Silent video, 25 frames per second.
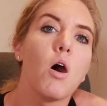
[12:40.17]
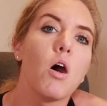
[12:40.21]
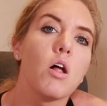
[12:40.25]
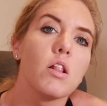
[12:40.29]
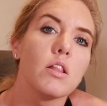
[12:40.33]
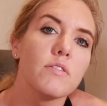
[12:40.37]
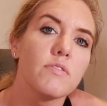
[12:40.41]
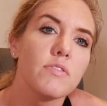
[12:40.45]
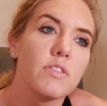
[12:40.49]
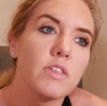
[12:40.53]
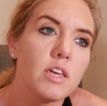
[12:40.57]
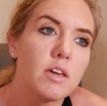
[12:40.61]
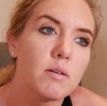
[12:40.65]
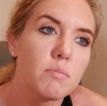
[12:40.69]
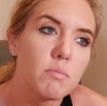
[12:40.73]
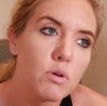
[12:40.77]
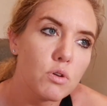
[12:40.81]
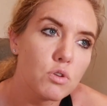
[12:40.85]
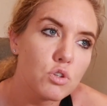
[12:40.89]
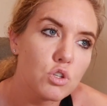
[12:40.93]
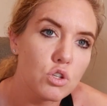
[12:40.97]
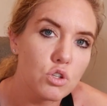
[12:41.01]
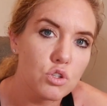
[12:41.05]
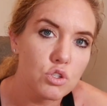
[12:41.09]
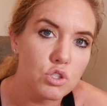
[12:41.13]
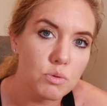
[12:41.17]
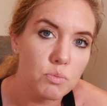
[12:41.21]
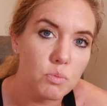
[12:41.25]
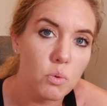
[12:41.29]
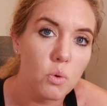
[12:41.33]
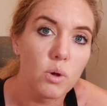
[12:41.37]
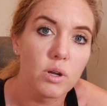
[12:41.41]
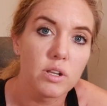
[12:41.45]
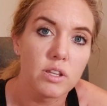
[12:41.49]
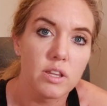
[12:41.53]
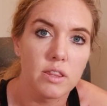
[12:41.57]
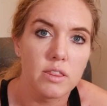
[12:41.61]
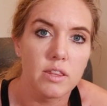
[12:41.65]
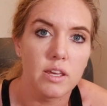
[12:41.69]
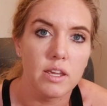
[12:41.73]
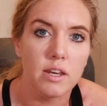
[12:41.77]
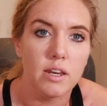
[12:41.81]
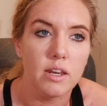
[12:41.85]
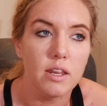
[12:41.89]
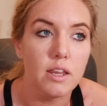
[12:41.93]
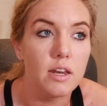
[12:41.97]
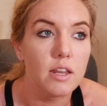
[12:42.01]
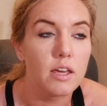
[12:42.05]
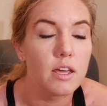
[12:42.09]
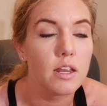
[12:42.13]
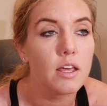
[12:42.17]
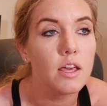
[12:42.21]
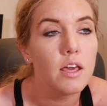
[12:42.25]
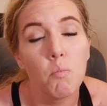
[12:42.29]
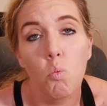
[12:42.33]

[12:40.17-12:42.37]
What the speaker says: all of the emotional support that they needed.